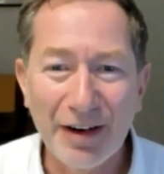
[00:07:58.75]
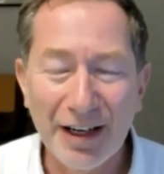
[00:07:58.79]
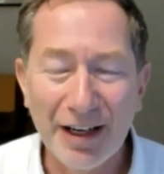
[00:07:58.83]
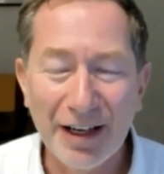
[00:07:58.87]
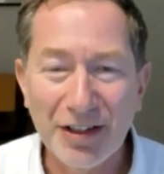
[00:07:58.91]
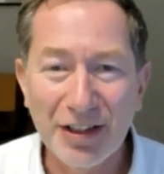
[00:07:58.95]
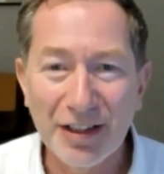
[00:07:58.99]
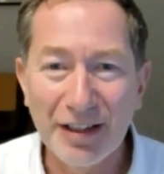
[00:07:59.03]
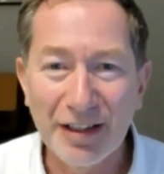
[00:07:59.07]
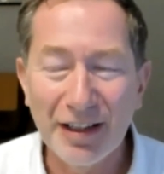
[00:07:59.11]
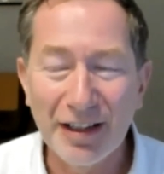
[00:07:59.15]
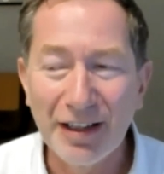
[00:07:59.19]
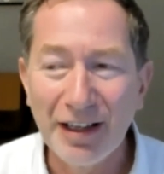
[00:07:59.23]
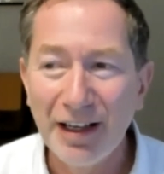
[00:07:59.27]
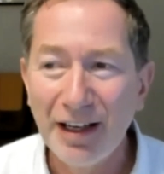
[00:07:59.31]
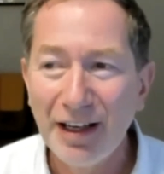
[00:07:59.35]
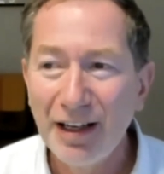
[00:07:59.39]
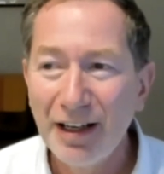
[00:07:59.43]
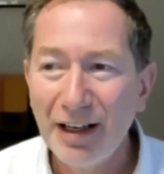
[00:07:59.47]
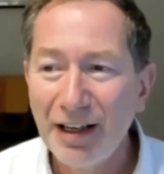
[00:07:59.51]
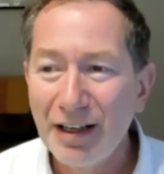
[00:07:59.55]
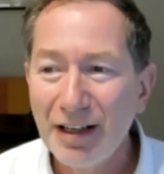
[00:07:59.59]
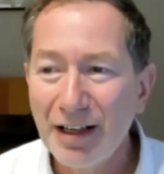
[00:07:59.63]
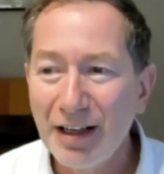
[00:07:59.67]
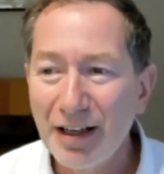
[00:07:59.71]
actually.
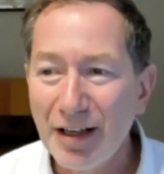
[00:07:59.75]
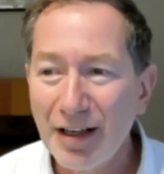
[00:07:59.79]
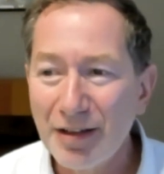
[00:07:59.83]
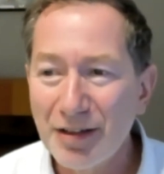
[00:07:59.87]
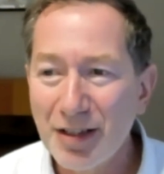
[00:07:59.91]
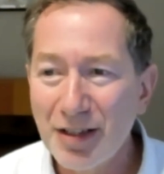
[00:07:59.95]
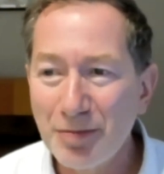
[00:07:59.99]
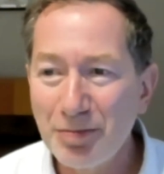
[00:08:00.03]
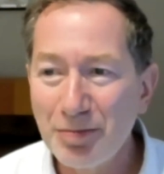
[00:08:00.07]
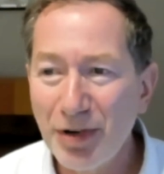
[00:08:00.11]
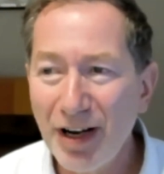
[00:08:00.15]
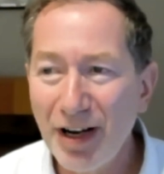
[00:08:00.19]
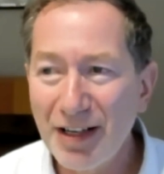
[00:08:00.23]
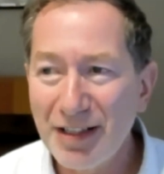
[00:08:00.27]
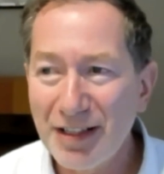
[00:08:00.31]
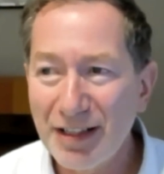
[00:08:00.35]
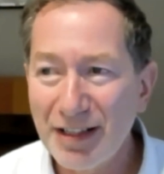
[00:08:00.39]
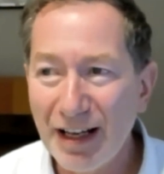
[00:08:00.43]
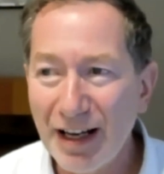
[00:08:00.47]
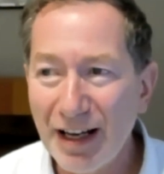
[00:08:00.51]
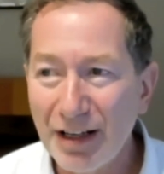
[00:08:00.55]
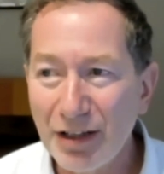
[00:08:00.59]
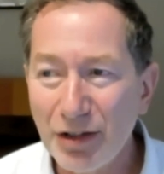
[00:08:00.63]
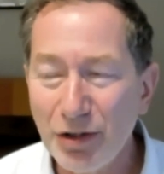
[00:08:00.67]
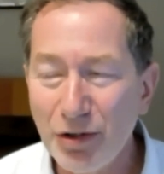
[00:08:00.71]
So prior to
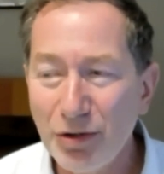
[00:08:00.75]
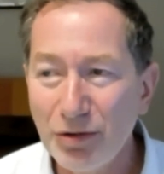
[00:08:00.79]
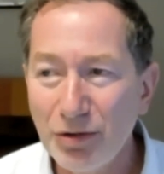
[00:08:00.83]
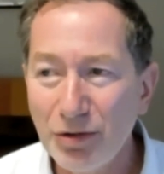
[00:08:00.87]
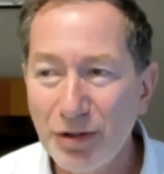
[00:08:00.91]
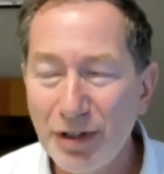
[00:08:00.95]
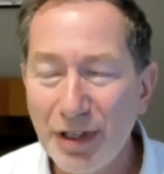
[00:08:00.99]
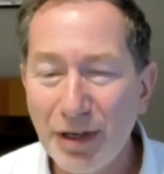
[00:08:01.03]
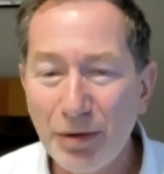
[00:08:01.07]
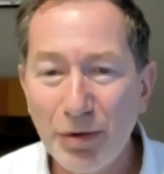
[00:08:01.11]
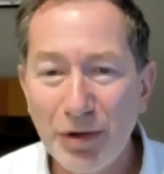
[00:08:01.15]
that, there were